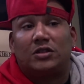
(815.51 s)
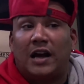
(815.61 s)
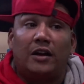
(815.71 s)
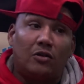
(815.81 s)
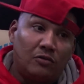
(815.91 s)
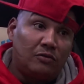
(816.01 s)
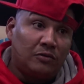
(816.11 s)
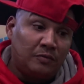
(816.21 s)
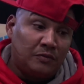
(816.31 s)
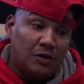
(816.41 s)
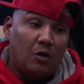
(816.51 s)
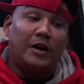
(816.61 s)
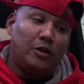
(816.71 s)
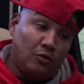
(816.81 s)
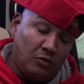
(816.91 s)
I know or I
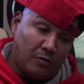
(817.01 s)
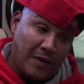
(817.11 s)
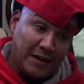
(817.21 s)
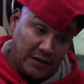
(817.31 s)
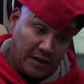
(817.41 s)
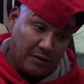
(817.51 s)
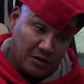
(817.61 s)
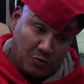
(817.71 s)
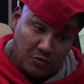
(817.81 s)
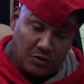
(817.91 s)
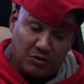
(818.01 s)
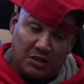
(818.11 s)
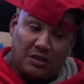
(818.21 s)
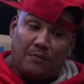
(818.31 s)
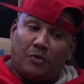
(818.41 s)
knew back then, because it was
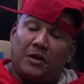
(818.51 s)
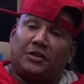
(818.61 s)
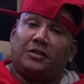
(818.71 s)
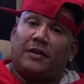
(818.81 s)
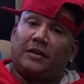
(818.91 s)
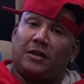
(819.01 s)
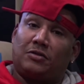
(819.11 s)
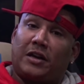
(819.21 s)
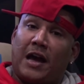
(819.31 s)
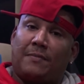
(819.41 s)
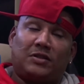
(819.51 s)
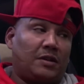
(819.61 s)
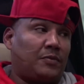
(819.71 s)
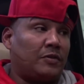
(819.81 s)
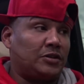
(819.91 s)
a separation right there. It was a gap of
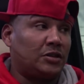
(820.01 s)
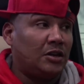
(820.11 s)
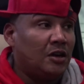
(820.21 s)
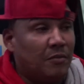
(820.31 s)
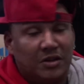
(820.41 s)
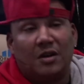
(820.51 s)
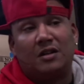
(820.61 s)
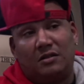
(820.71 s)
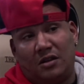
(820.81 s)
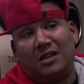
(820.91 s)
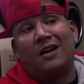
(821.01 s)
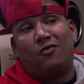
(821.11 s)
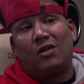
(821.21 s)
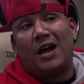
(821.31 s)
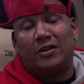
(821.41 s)
separation. But the
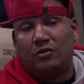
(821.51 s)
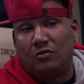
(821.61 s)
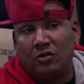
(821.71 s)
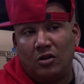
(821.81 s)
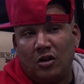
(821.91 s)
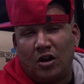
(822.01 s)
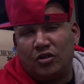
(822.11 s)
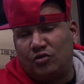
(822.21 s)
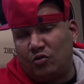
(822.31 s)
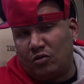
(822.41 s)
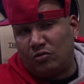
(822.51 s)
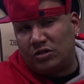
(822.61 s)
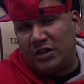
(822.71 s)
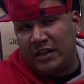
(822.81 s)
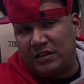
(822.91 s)
Level I knew could do all
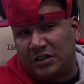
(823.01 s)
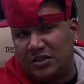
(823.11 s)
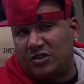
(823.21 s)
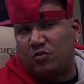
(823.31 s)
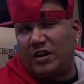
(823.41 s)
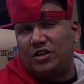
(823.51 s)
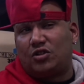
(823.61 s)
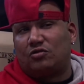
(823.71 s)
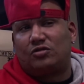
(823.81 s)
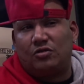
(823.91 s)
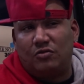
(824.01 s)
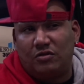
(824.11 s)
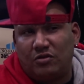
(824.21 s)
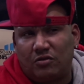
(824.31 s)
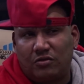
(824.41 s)
those things. It's just what he chose
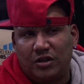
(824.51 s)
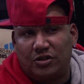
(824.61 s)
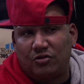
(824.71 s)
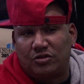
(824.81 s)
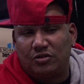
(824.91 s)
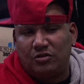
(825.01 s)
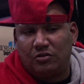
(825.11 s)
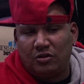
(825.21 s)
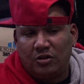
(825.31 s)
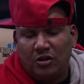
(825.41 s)
to do.